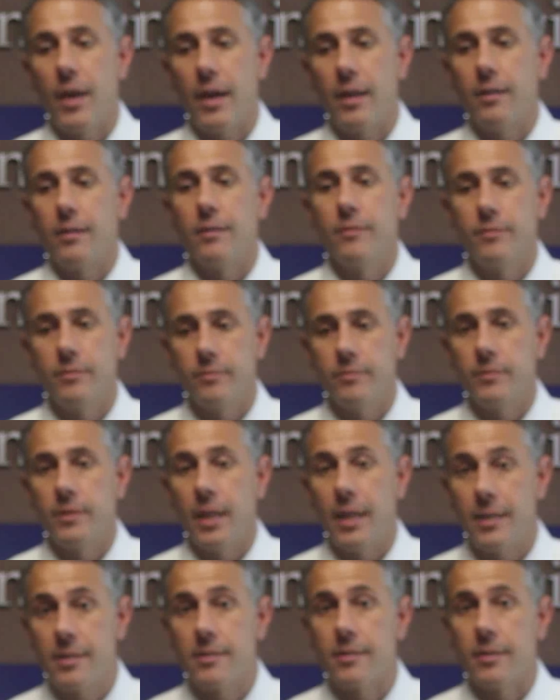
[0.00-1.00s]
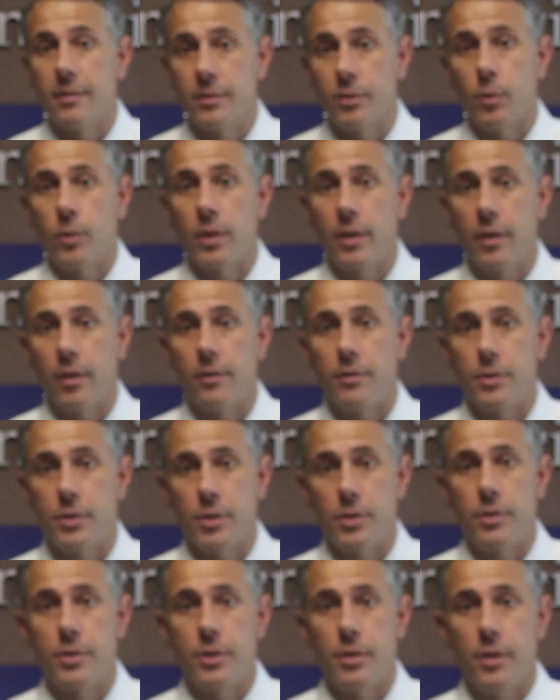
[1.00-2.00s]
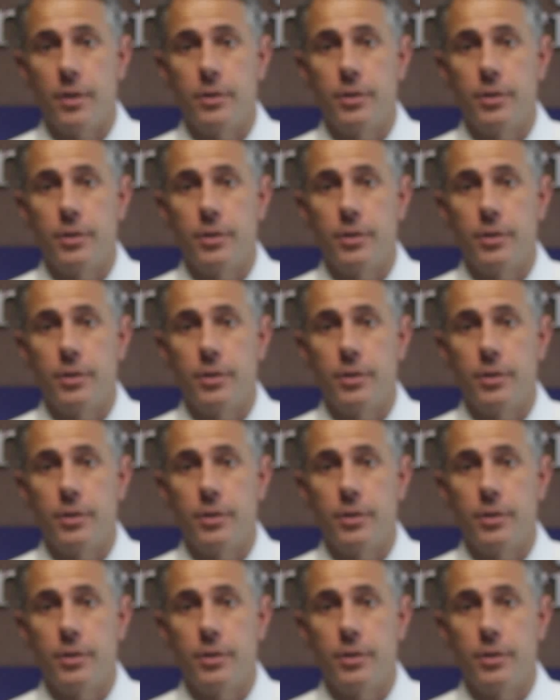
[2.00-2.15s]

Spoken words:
that less than $20